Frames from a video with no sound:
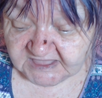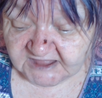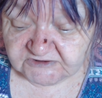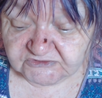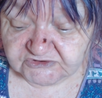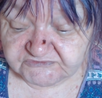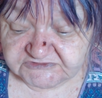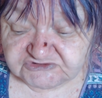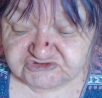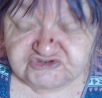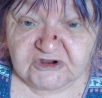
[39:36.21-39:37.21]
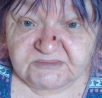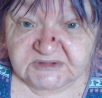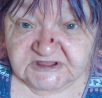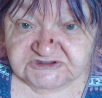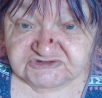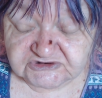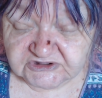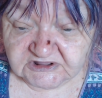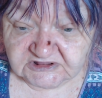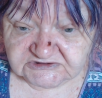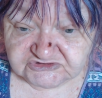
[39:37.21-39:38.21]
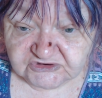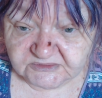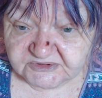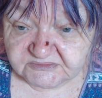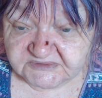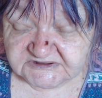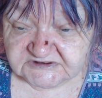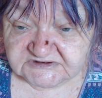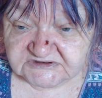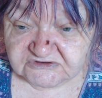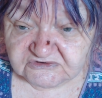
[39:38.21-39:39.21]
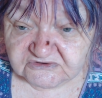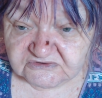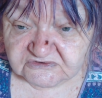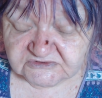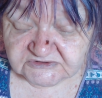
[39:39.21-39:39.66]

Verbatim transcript: I don't know if it's trouble. I shouldn't call it trouble, but you know.